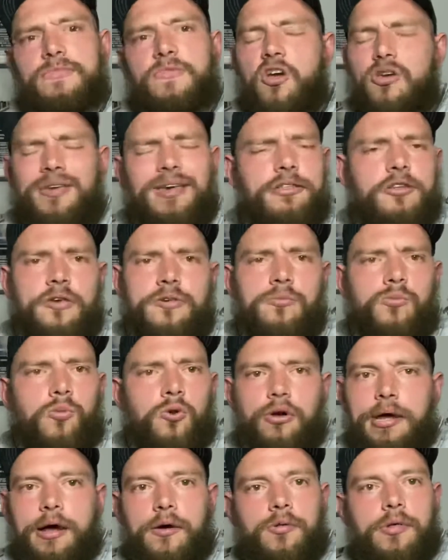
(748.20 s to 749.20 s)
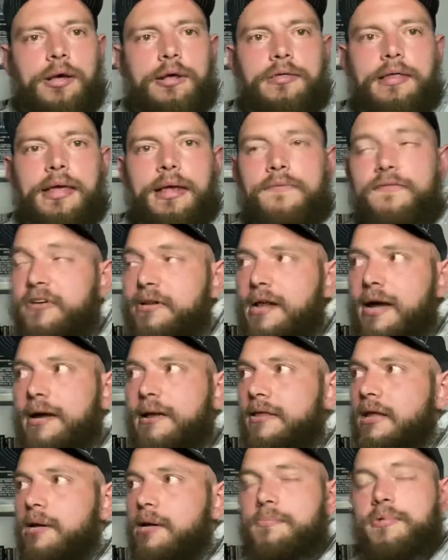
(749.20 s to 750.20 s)
It doesn't work out like that for
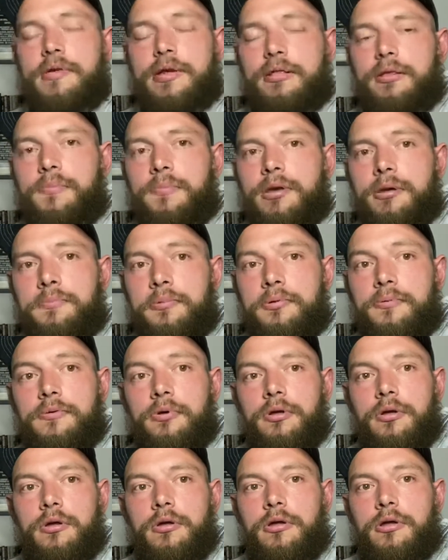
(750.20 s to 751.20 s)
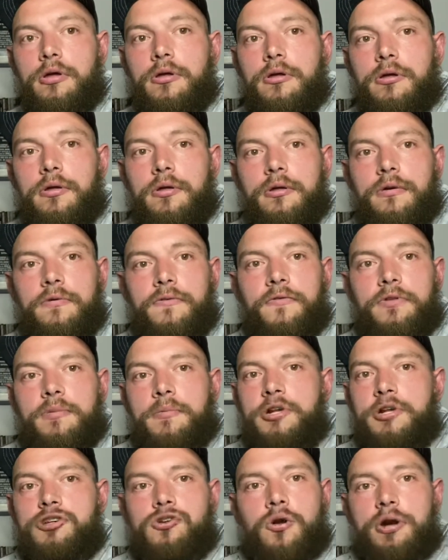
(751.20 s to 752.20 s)
99% of people. For the
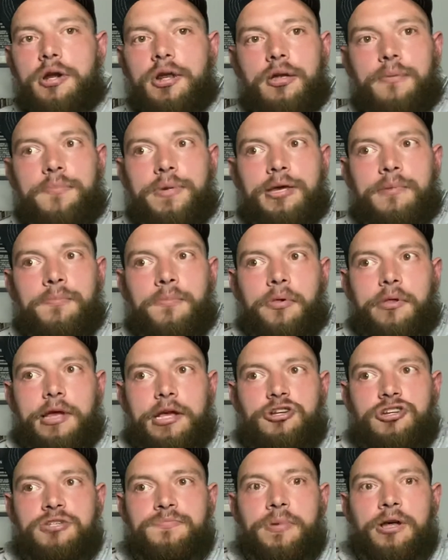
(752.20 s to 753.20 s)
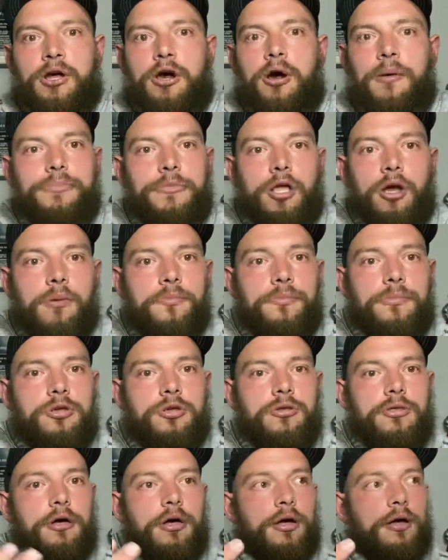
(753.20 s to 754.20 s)
majority of people, they just become numb to
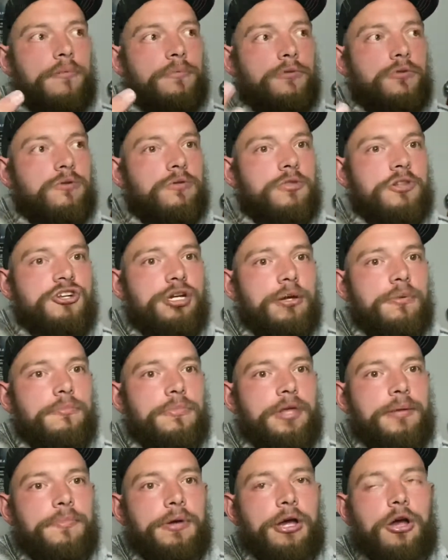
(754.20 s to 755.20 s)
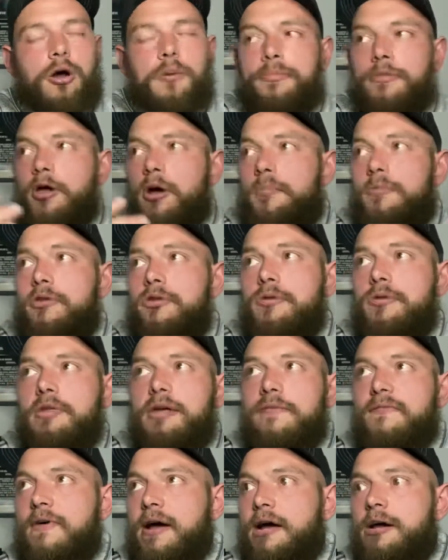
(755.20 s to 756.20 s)
the gym. They become numb to the
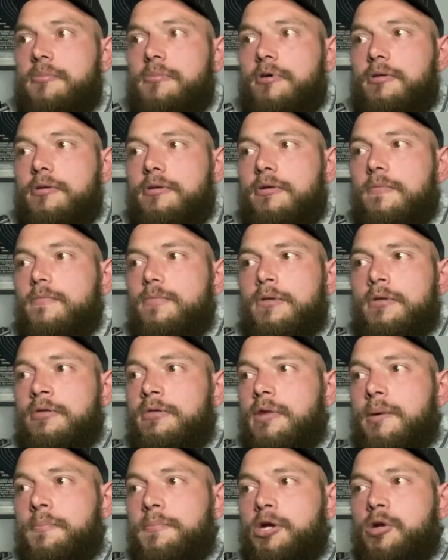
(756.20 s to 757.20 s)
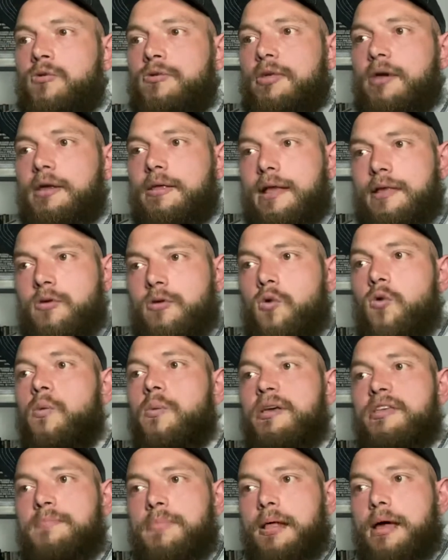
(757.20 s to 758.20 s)
environment. The music that's
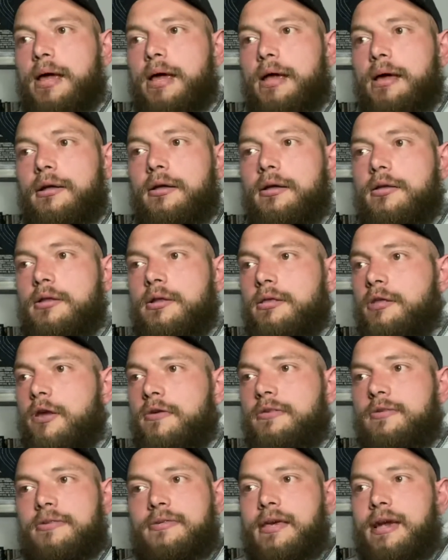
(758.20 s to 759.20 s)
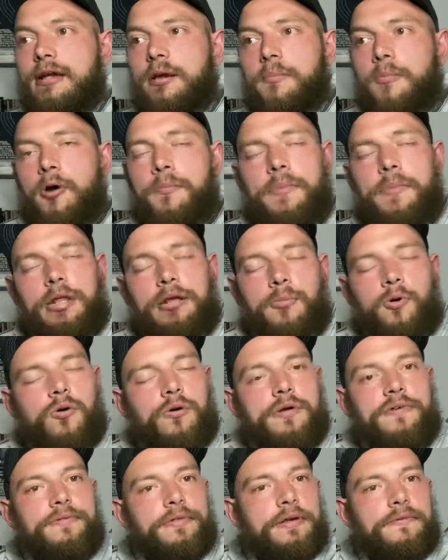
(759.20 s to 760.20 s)
always playing doesn't psych them up anymore,
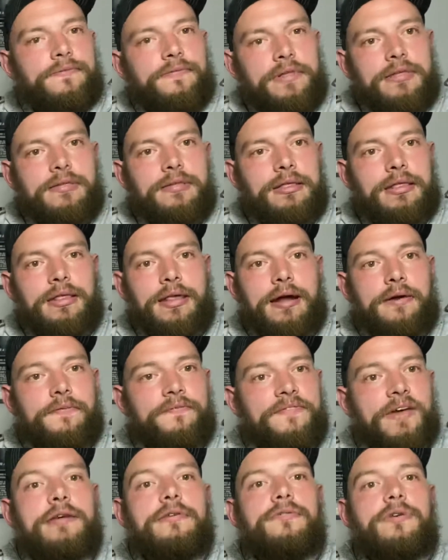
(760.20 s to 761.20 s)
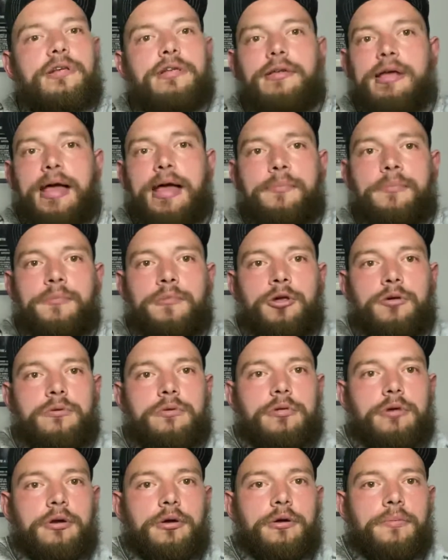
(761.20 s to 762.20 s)
even if it's their favorite type of
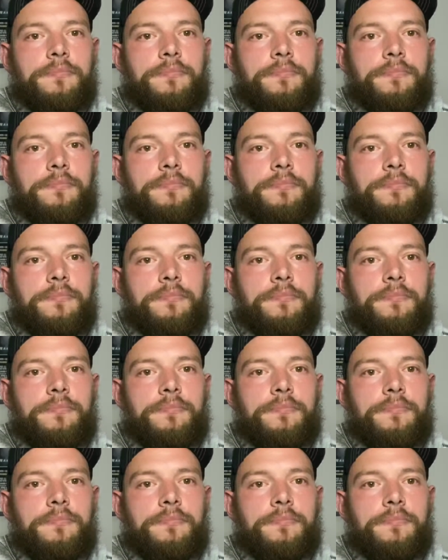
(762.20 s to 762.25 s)
music.